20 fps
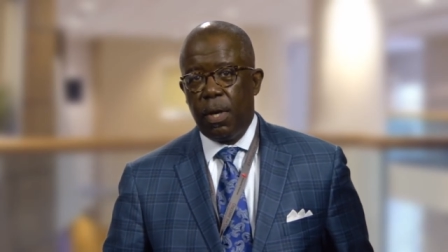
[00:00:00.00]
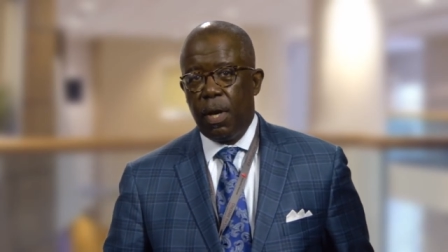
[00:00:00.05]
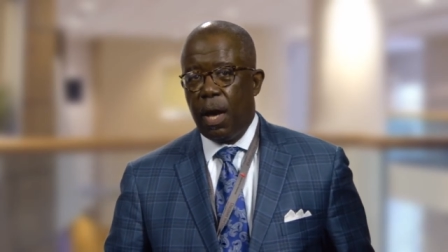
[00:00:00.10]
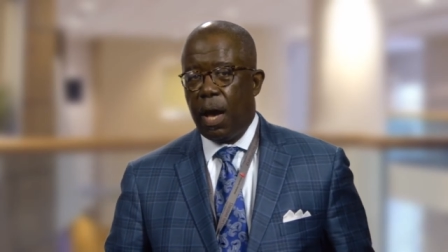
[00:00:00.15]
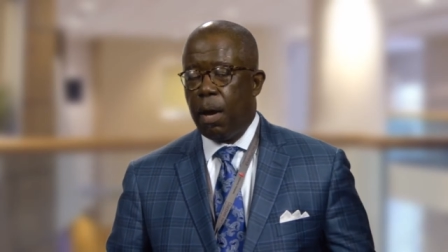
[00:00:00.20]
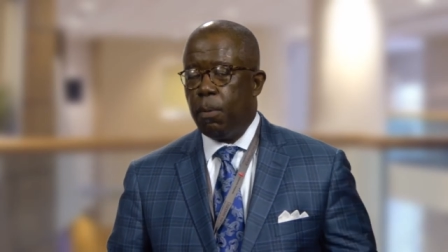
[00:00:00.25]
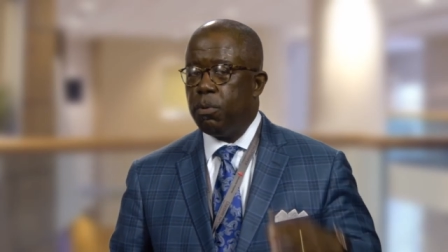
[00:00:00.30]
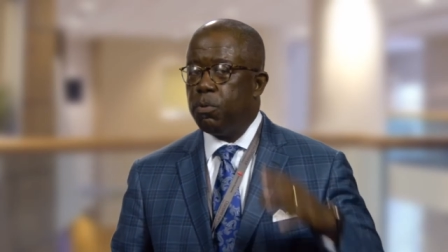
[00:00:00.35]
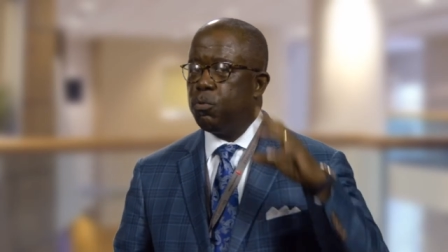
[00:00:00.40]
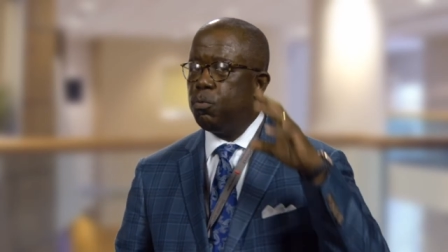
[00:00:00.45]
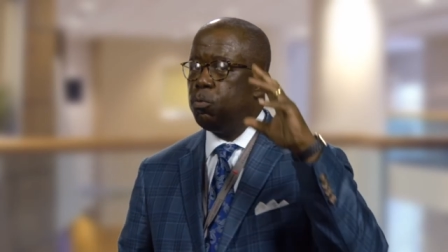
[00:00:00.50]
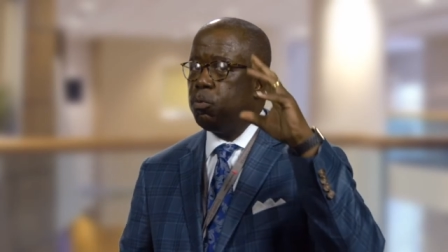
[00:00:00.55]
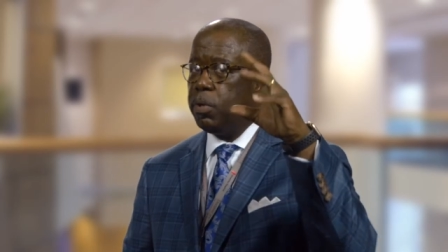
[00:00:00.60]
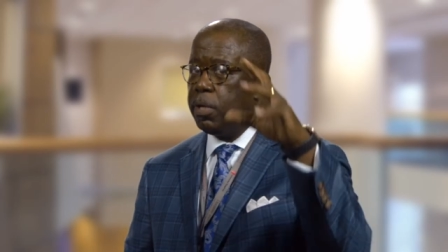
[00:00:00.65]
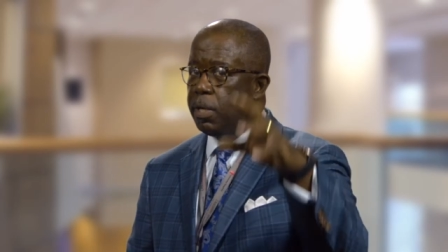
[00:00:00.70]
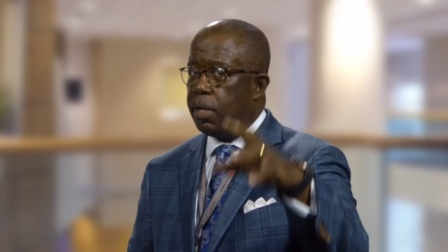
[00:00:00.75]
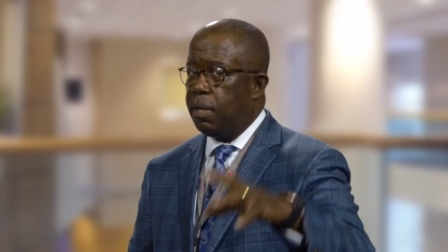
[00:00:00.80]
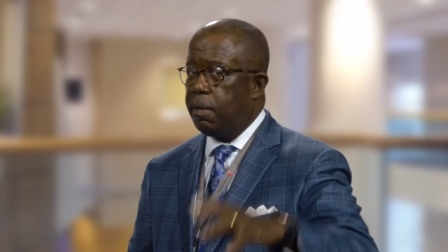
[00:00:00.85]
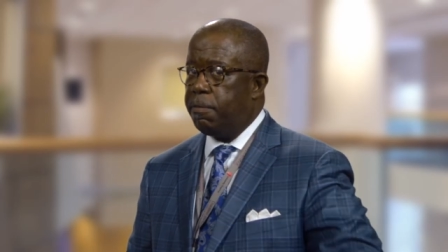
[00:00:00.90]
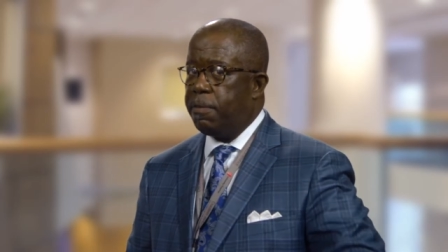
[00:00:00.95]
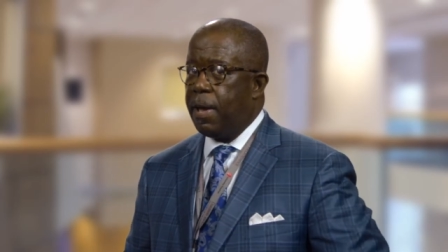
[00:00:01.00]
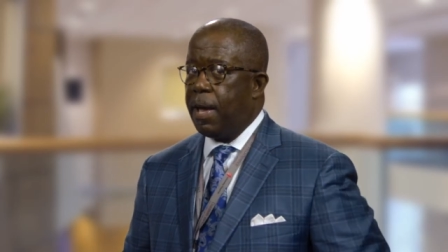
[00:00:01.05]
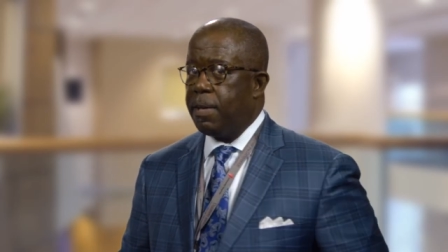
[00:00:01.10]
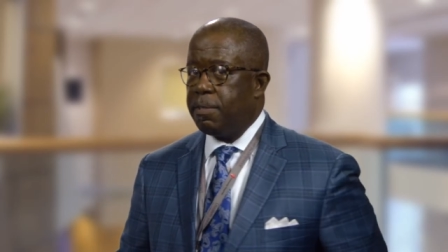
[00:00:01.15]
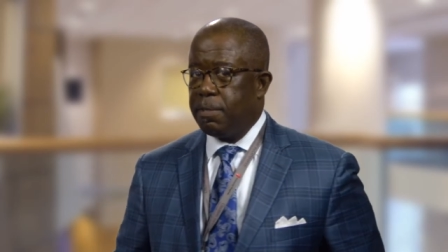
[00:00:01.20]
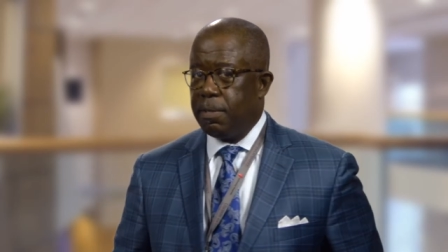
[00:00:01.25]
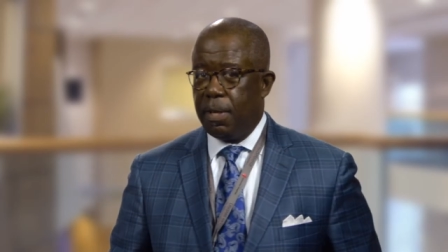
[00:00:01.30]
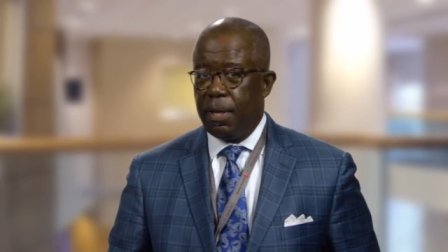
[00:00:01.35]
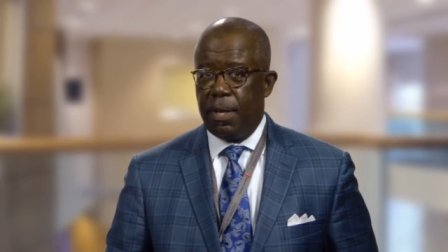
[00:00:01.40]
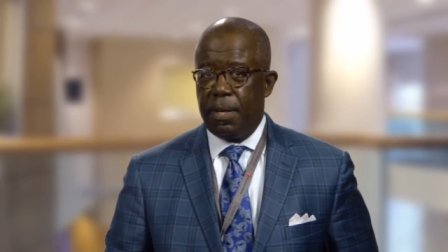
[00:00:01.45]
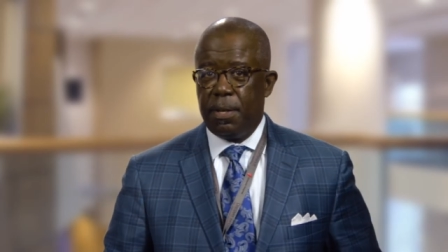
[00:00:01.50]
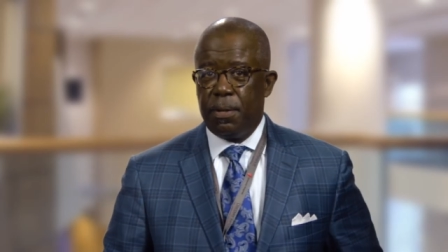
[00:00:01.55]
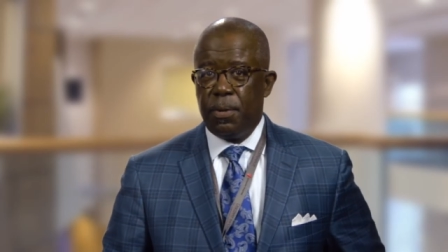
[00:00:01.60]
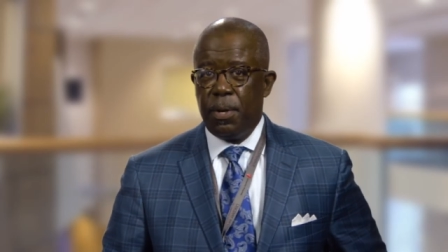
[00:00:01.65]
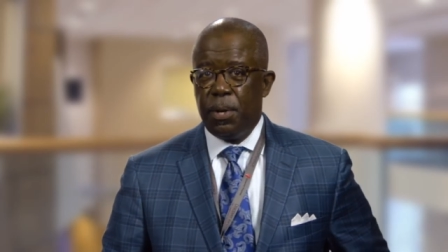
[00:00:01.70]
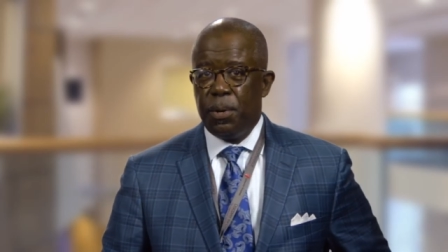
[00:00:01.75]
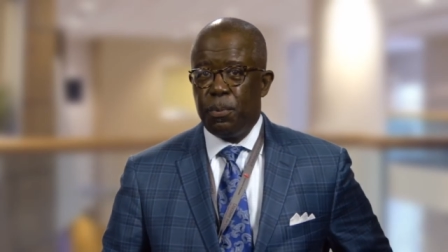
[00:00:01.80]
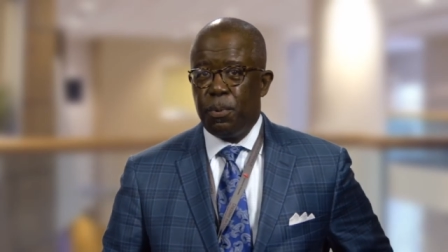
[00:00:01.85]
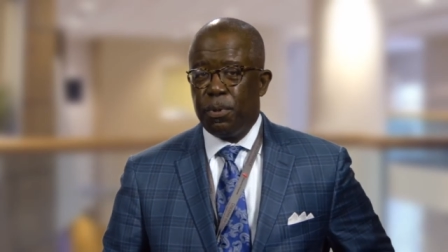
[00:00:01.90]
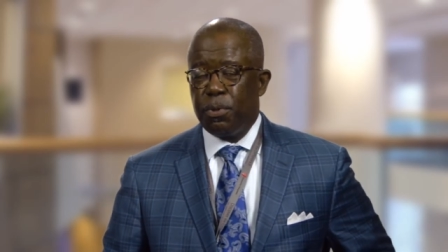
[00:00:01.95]
I was really fascinated
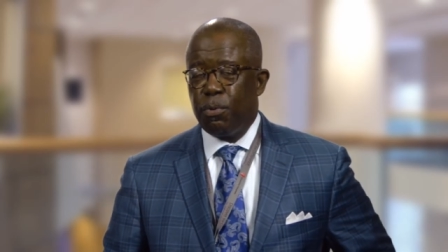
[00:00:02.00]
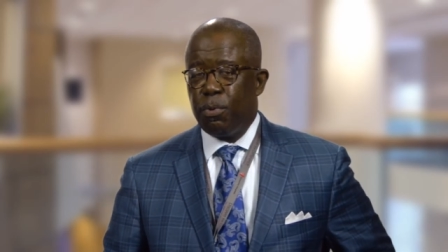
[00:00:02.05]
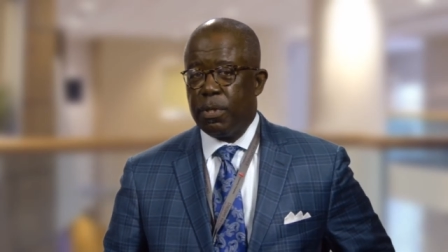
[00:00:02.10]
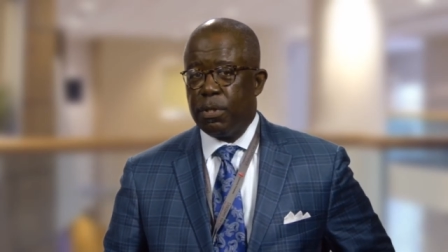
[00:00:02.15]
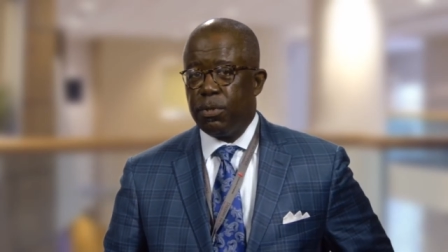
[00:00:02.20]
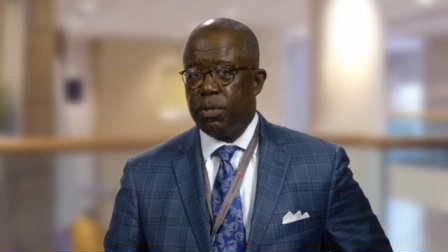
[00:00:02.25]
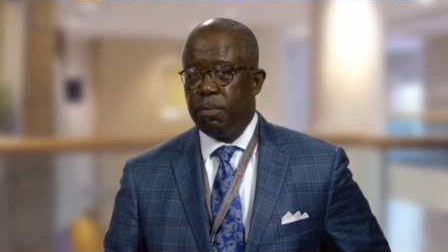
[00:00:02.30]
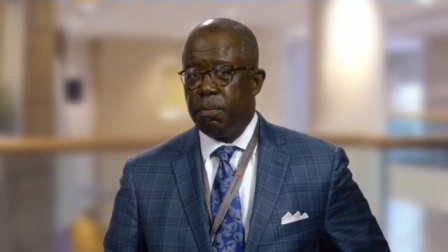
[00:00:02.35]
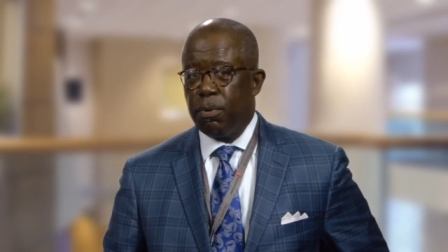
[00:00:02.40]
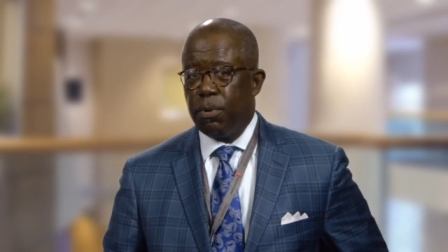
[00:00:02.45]
with Christiaan